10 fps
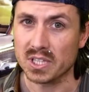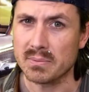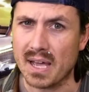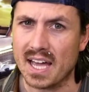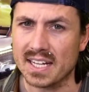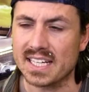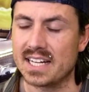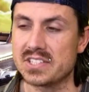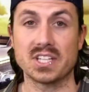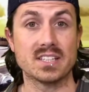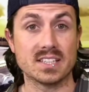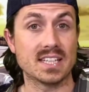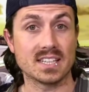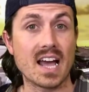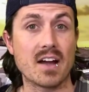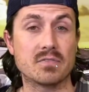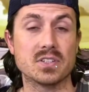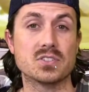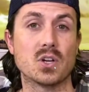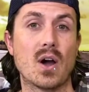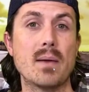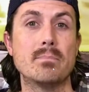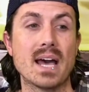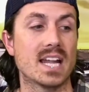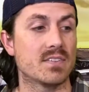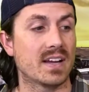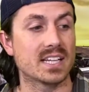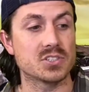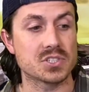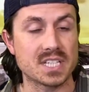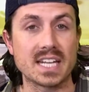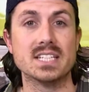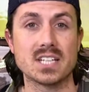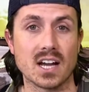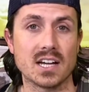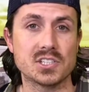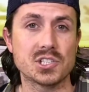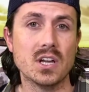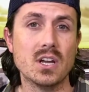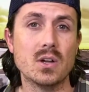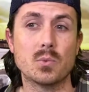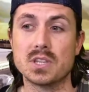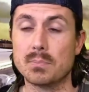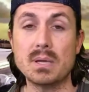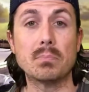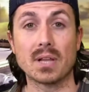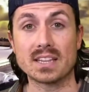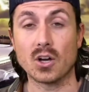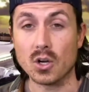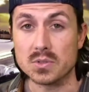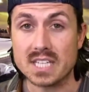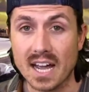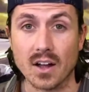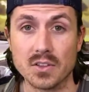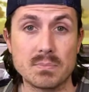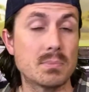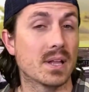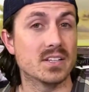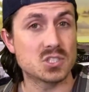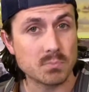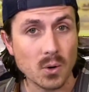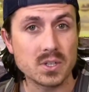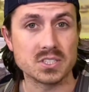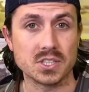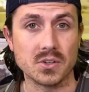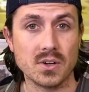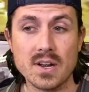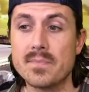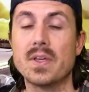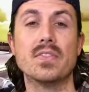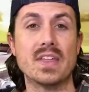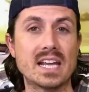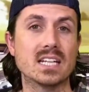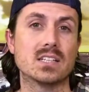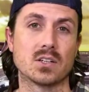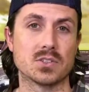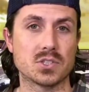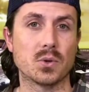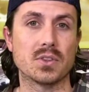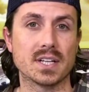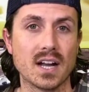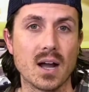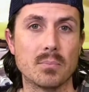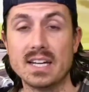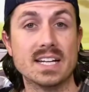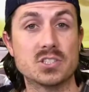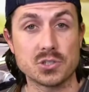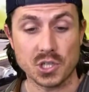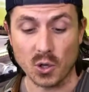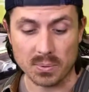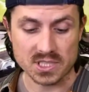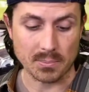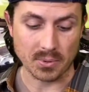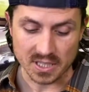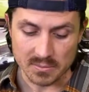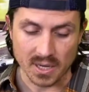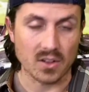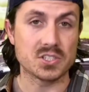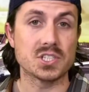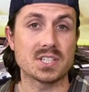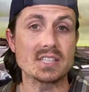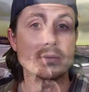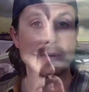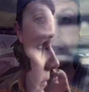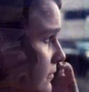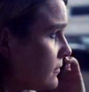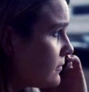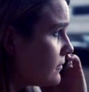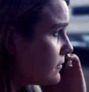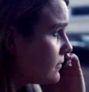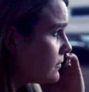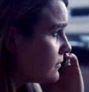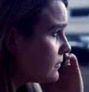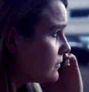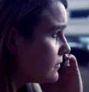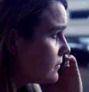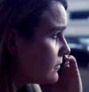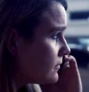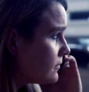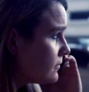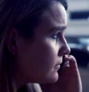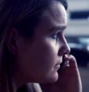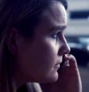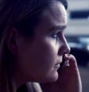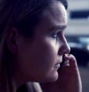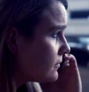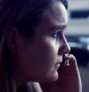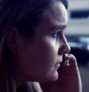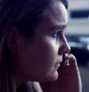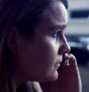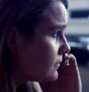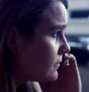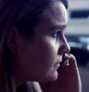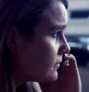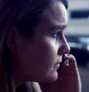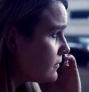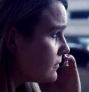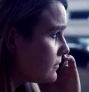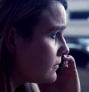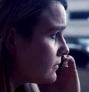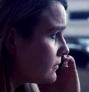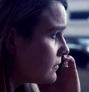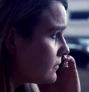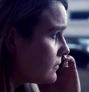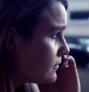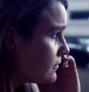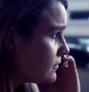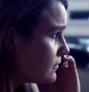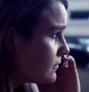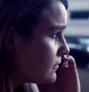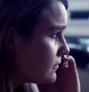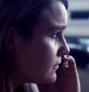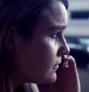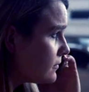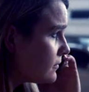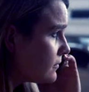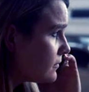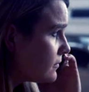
mad, I guess, and then they left. And so I bet if I can just get in touch with the people at the hotel, the people I had spoken to, that they can clear this whole thing up. And so she opens up her email and she sends a message to Marissa, who was one of the people at the hotel that she had been going back and forth with when she was buying her plane